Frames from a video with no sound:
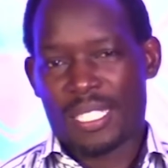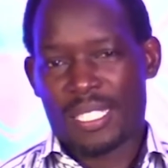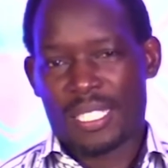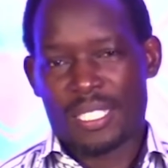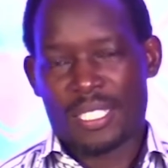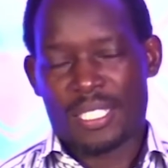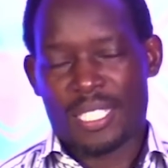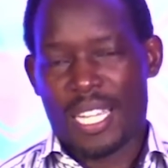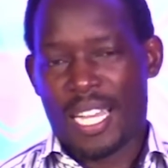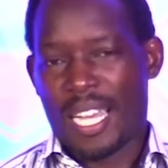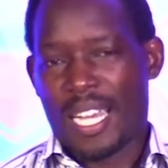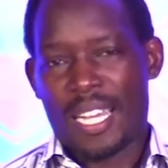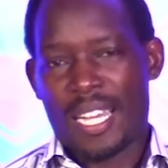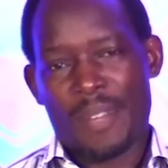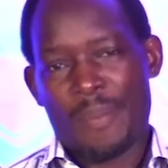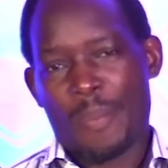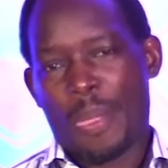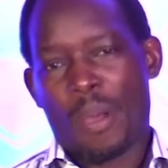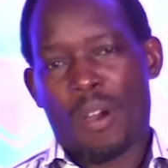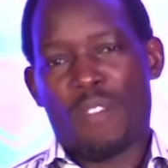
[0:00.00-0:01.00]
The
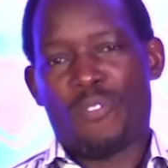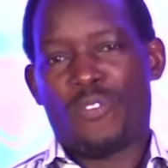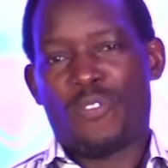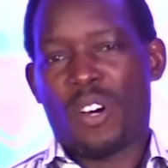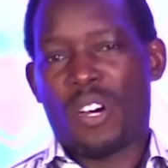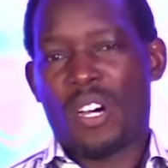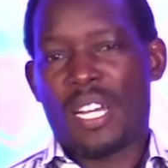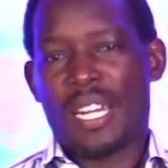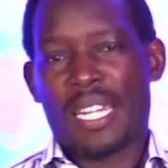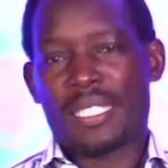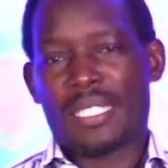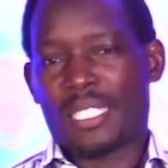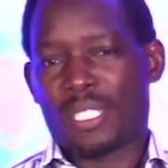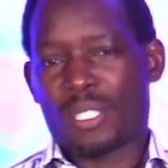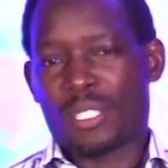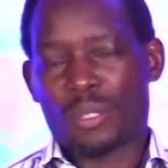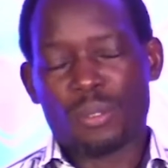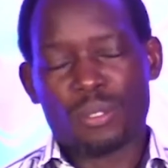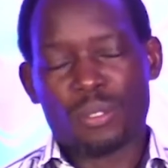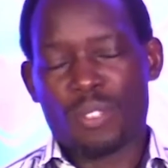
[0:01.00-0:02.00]
jar of oil and the
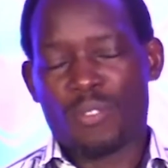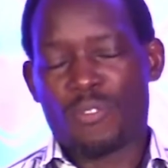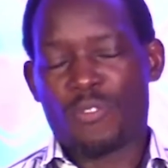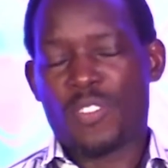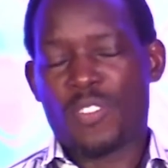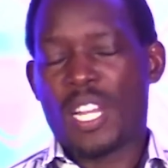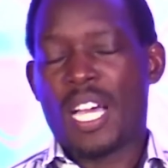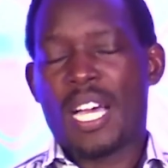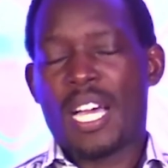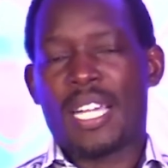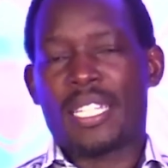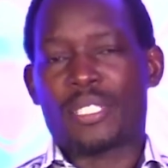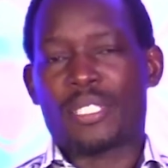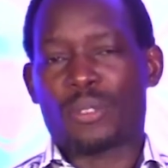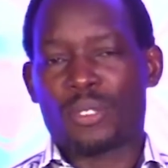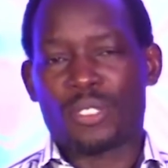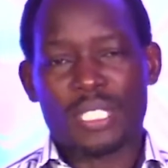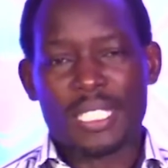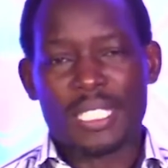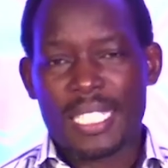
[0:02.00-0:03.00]
cruse of flour, it
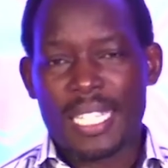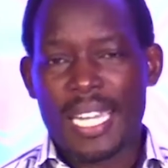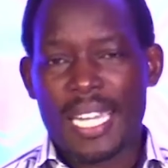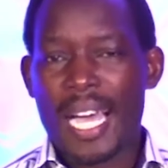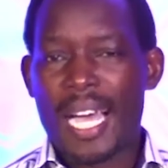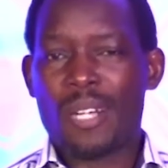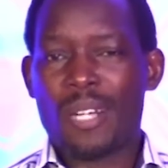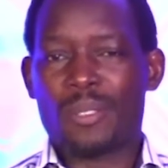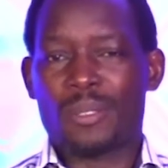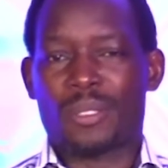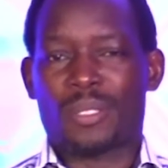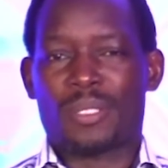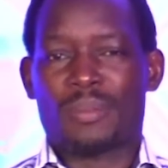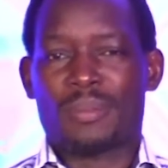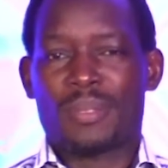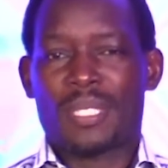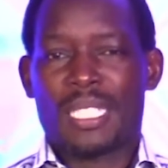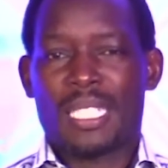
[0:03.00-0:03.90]
was in the house.